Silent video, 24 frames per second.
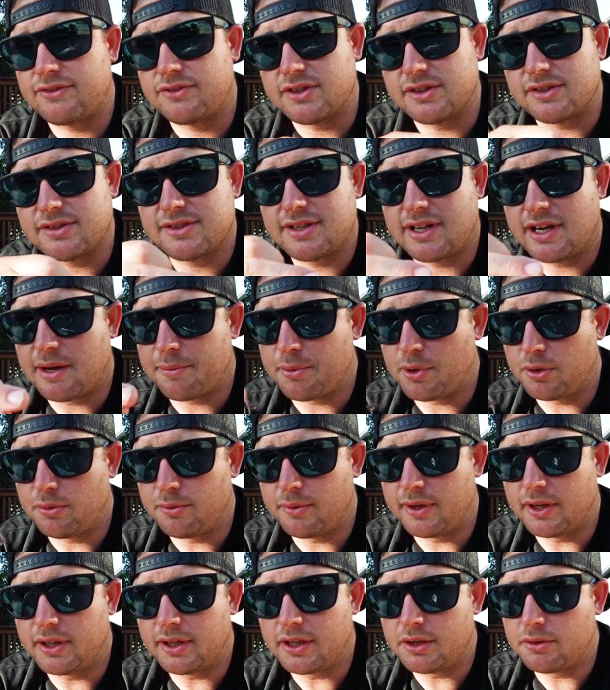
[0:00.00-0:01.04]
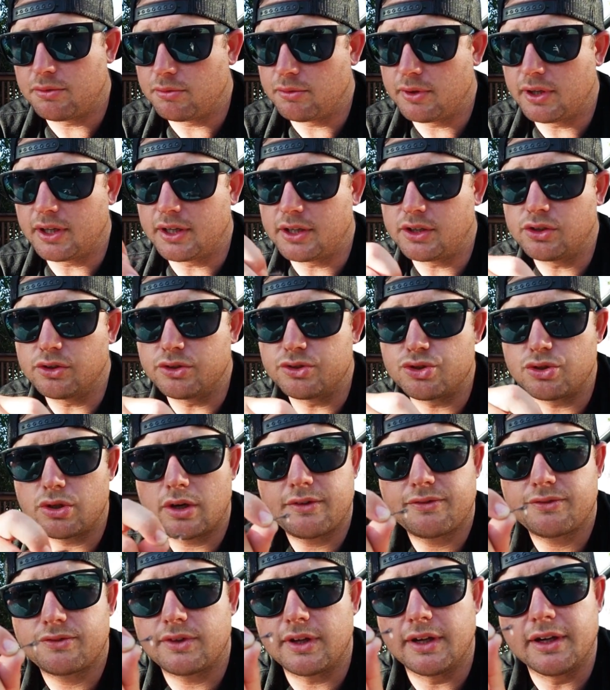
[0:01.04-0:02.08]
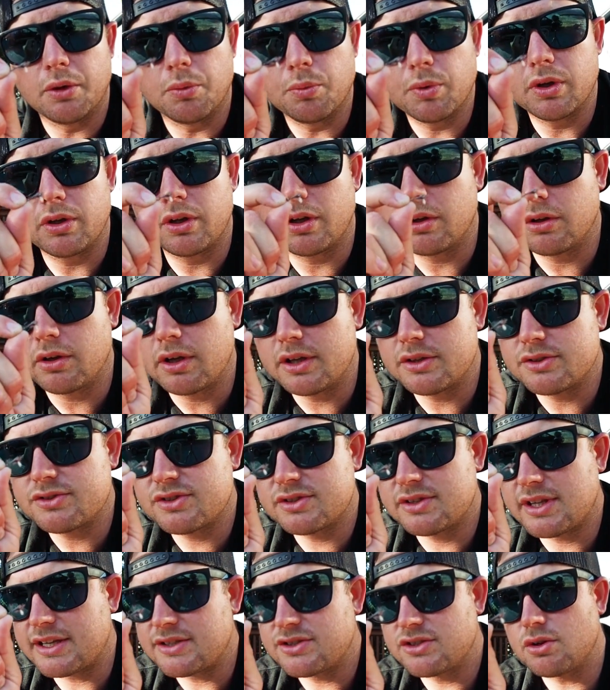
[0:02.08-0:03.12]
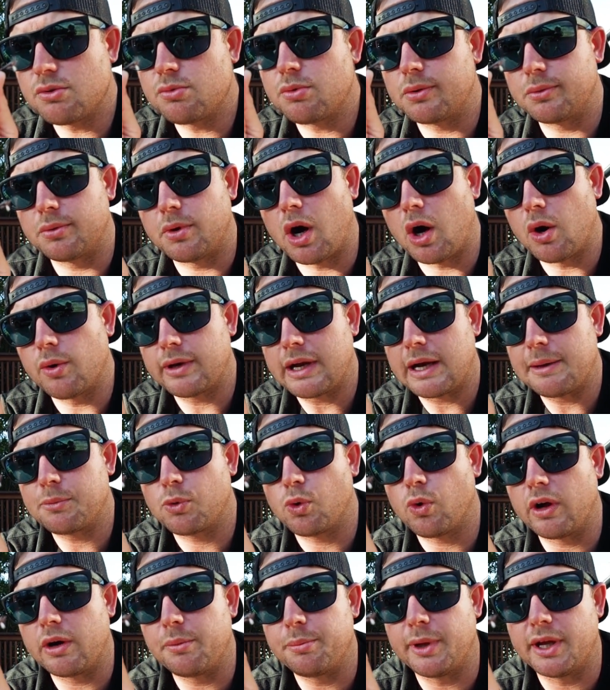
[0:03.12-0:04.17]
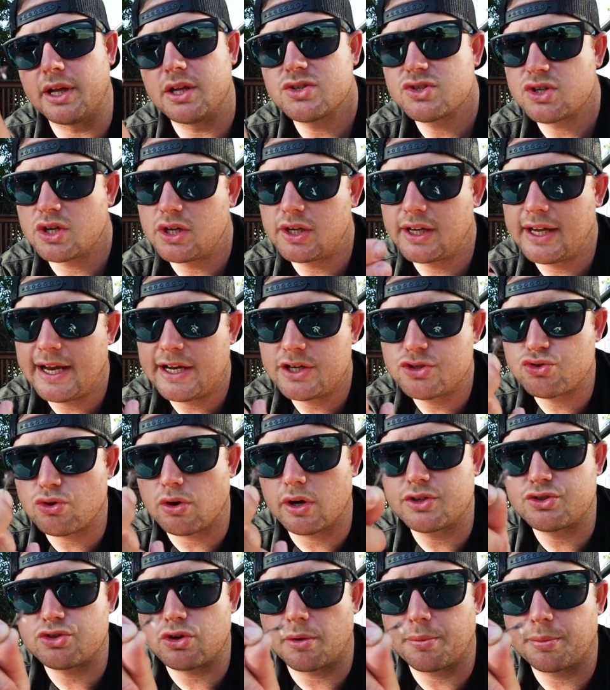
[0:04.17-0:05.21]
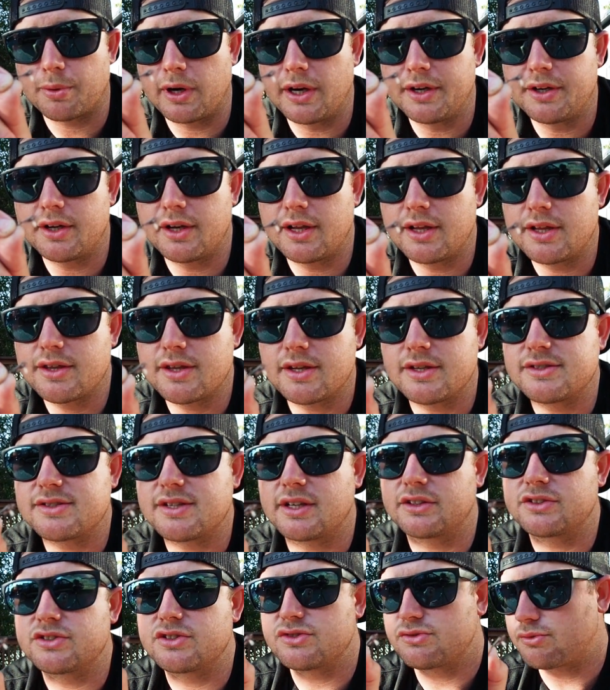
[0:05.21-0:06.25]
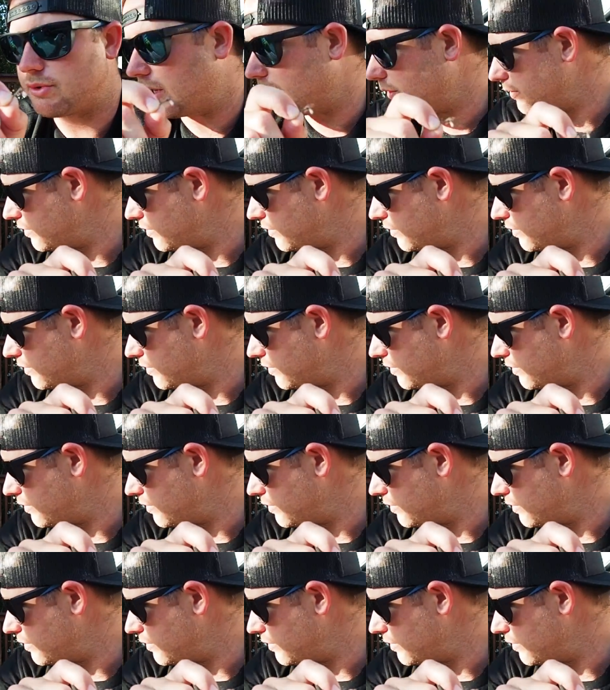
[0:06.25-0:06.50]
have to set up a really good drift, and they still will hold up quite a bit, so you can dry dropper underneath these things as well.